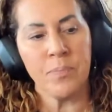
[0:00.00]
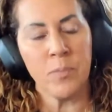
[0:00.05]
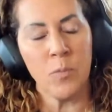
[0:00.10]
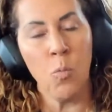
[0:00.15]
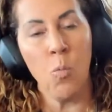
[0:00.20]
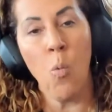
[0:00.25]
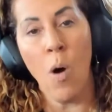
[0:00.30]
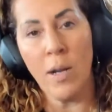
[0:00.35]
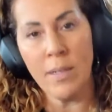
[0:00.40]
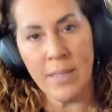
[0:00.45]

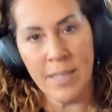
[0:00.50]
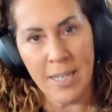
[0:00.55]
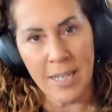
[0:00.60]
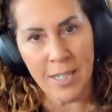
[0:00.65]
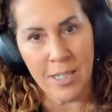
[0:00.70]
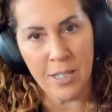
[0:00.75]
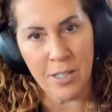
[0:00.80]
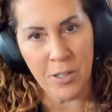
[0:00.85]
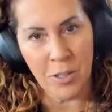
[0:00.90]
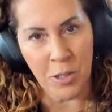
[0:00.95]
wanting
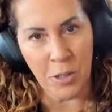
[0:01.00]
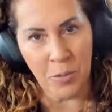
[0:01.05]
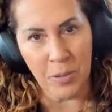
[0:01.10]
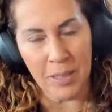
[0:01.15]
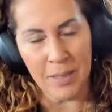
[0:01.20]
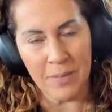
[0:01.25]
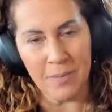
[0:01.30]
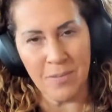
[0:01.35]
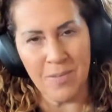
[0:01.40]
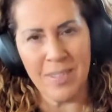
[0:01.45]
to do
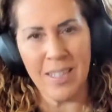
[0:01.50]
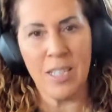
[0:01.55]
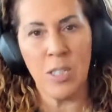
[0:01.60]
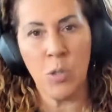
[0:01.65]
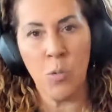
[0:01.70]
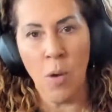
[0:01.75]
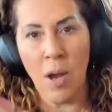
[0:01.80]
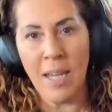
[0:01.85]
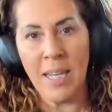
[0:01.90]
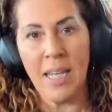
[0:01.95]
it. And that's
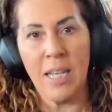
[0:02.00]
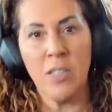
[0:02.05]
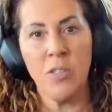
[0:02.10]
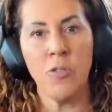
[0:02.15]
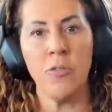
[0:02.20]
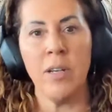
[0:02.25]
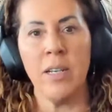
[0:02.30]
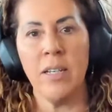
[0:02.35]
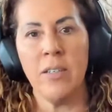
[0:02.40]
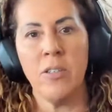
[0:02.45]
why
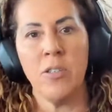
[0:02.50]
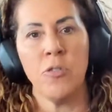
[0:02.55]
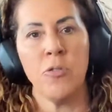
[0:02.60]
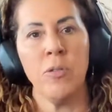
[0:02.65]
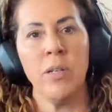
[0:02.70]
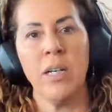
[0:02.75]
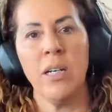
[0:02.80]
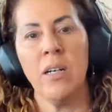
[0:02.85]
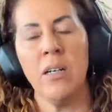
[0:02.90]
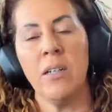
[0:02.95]
yesterday's
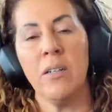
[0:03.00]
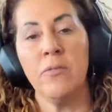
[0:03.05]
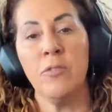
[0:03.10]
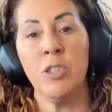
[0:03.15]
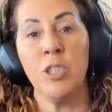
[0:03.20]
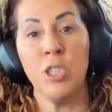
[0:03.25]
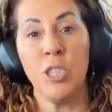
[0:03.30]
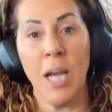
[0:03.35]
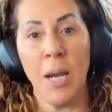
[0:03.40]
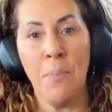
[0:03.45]
trick of
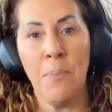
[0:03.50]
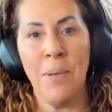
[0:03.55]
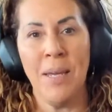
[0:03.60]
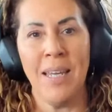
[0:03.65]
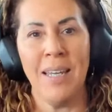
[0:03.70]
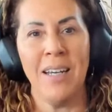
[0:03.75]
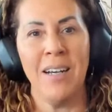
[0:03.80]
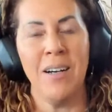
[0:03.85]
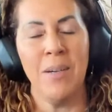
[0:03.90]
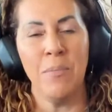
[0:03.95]
shaping,